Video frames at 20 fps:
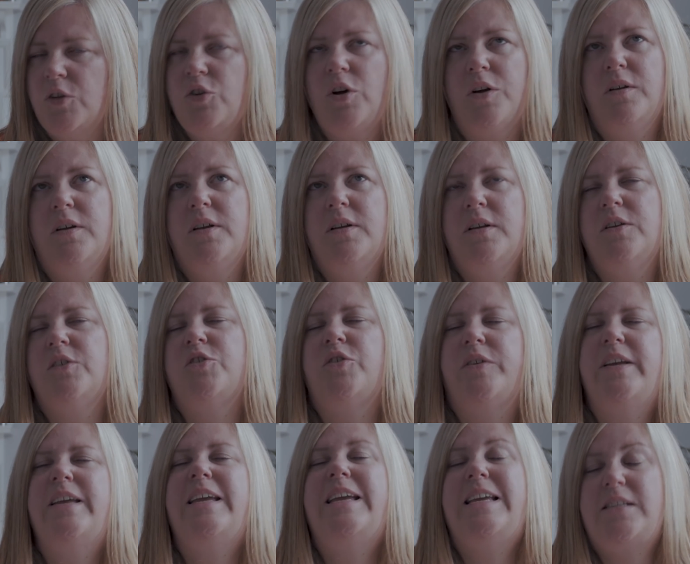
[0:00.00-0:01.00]
No,
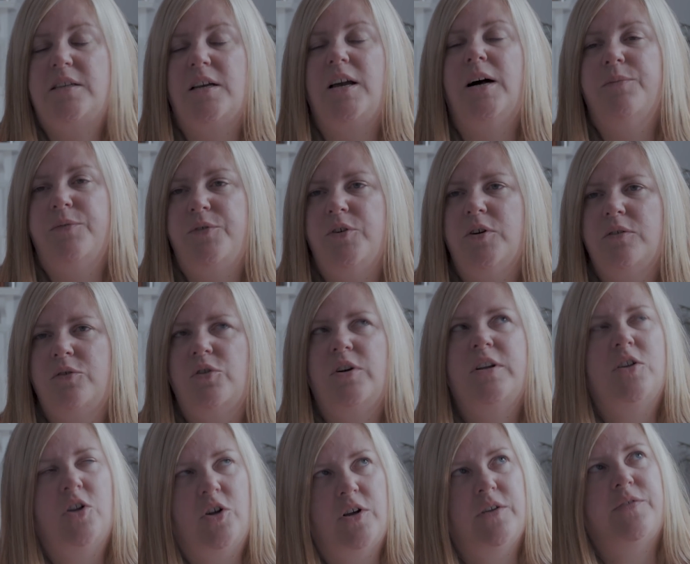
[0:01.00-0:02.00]
sorry, it is a comfort. Not
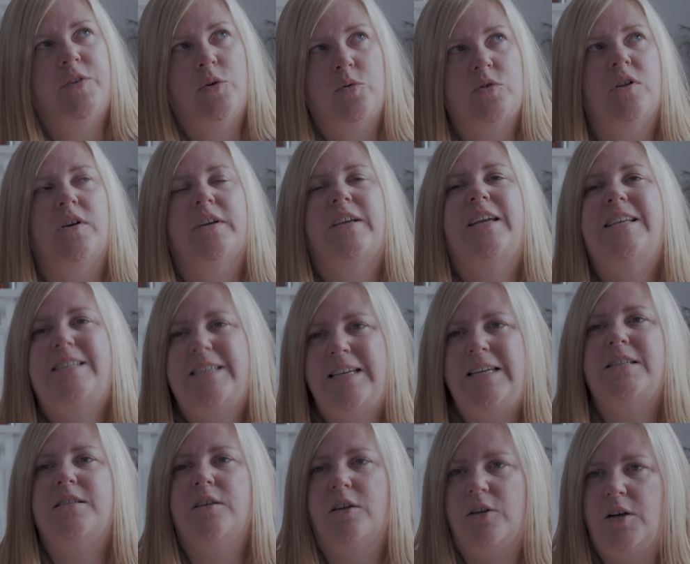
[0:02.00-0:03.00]
as like it feels like it is a